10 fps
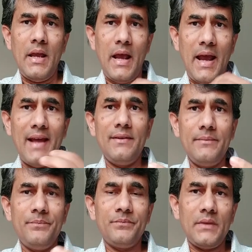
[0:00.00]
And
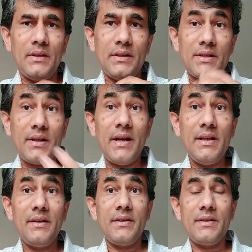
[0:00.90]
the
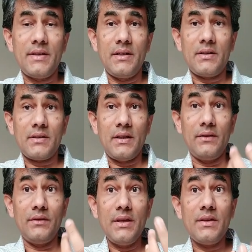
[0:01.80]
trial results
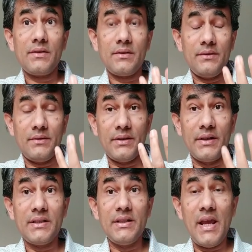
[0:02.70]
in these
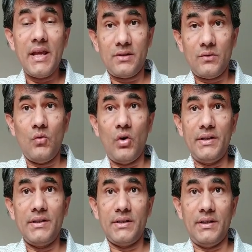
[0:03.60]
38
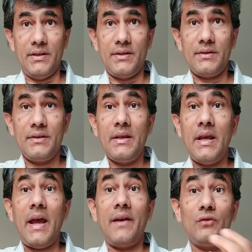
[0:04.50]
volunteers
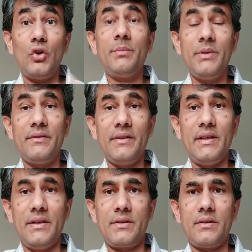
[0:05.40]
have not been
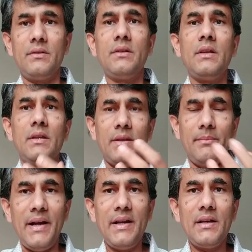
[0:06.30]
released. The
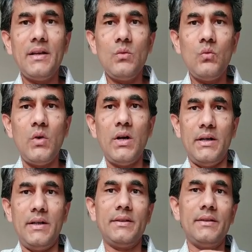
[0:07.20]
medical
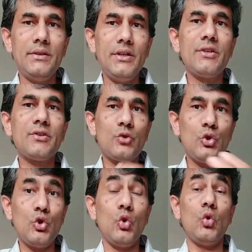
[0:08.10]
world needs to
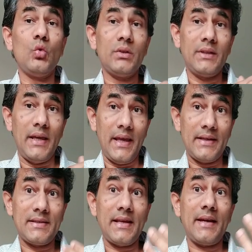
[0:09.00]
know the
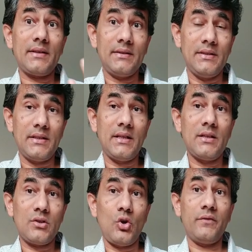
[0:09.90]
exact
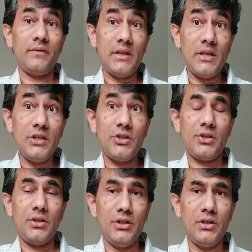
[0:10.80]
details of
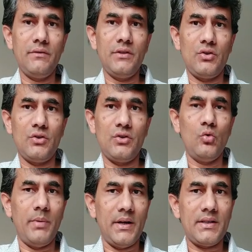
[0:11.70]
each individual
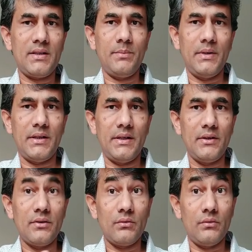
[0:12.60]
who participated
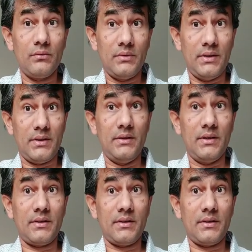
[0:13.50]
into this